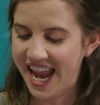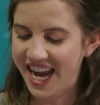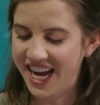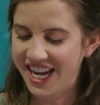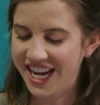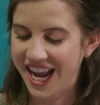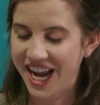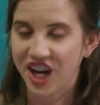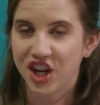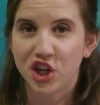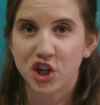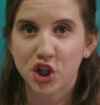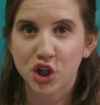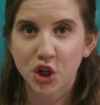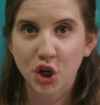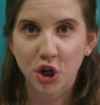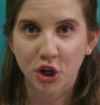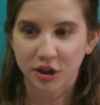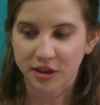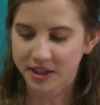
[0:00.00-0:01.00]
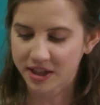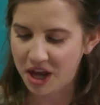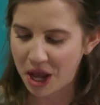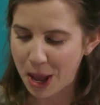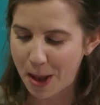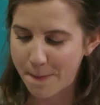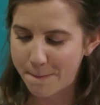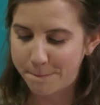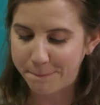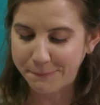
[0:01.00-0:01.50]
ate a shirt,
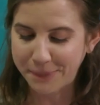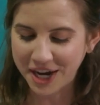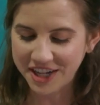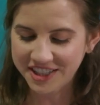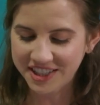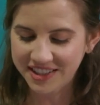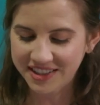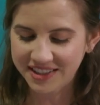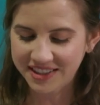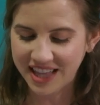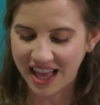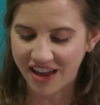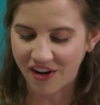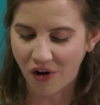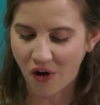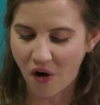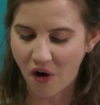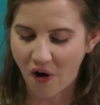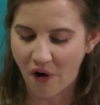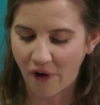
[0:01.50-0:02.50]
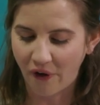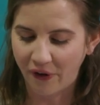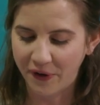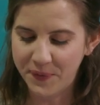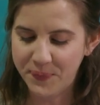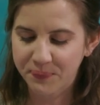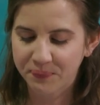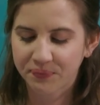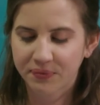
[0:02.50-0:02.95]
buttons and all.